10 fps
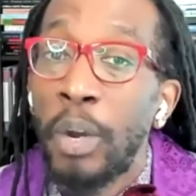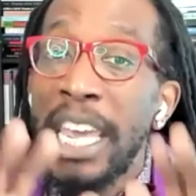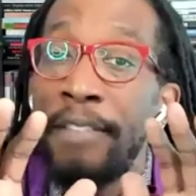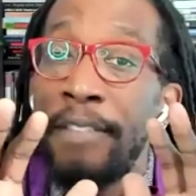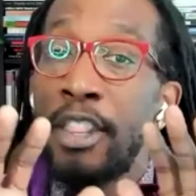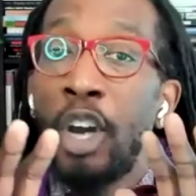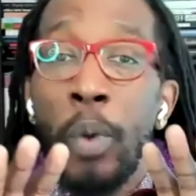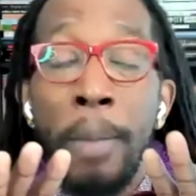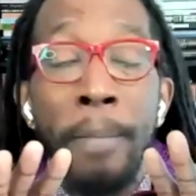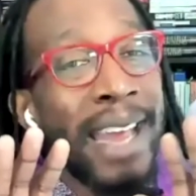So even
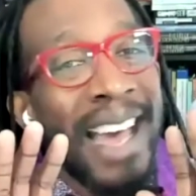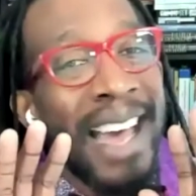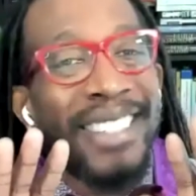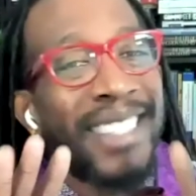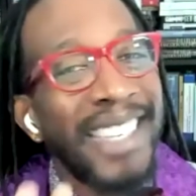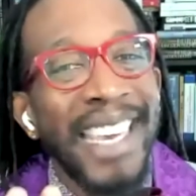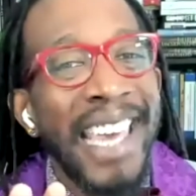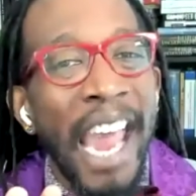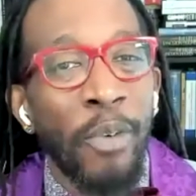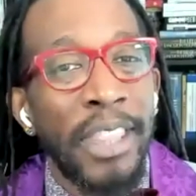though we might not
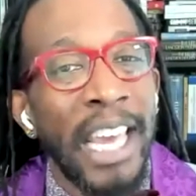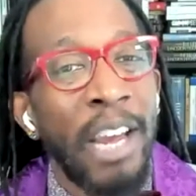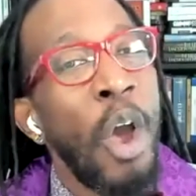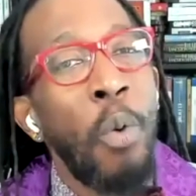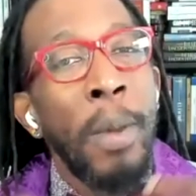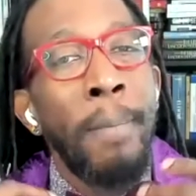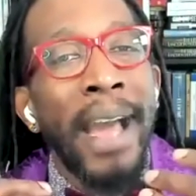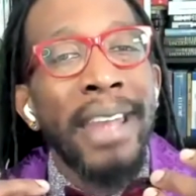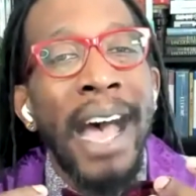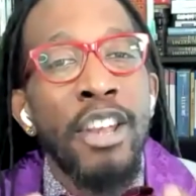see everything, we
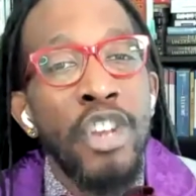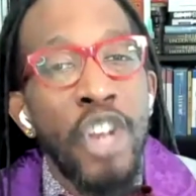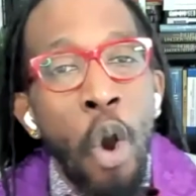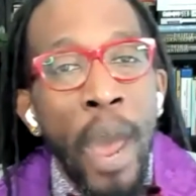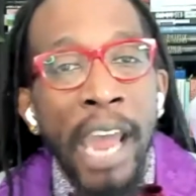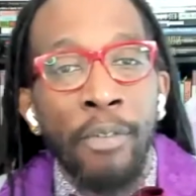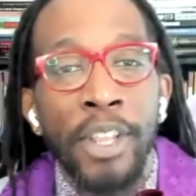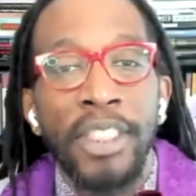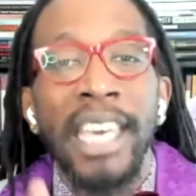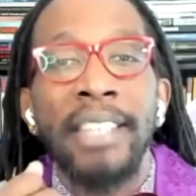might not know
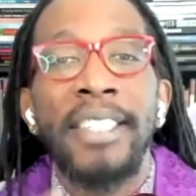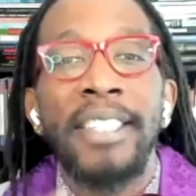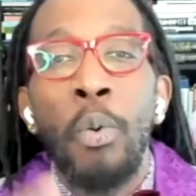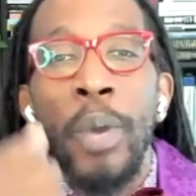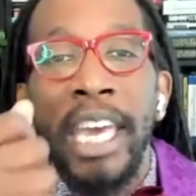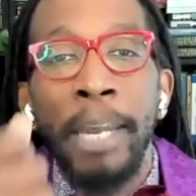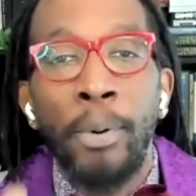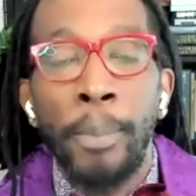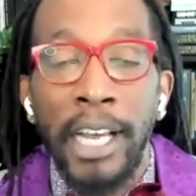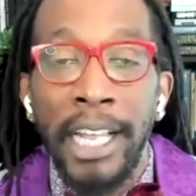everything, still we
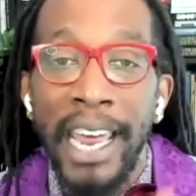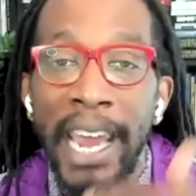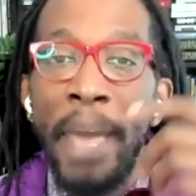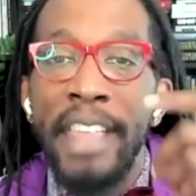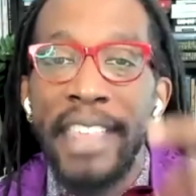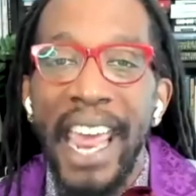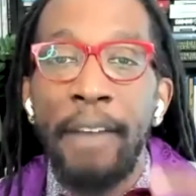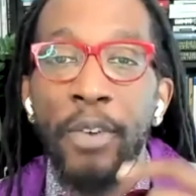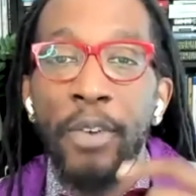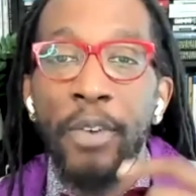can proclaim that
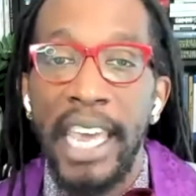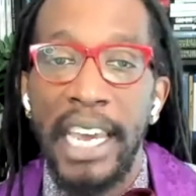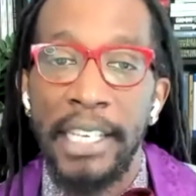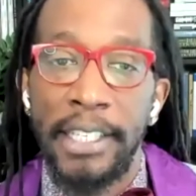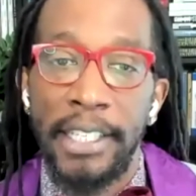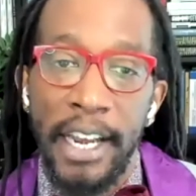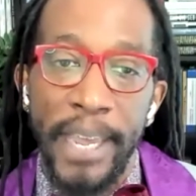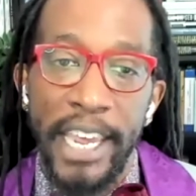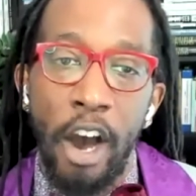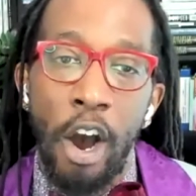everything is going to
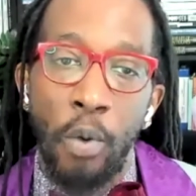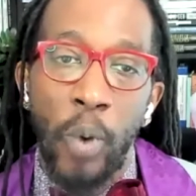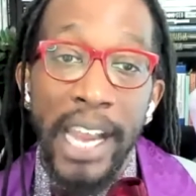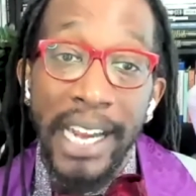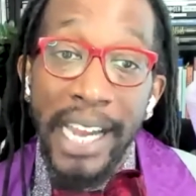be all right.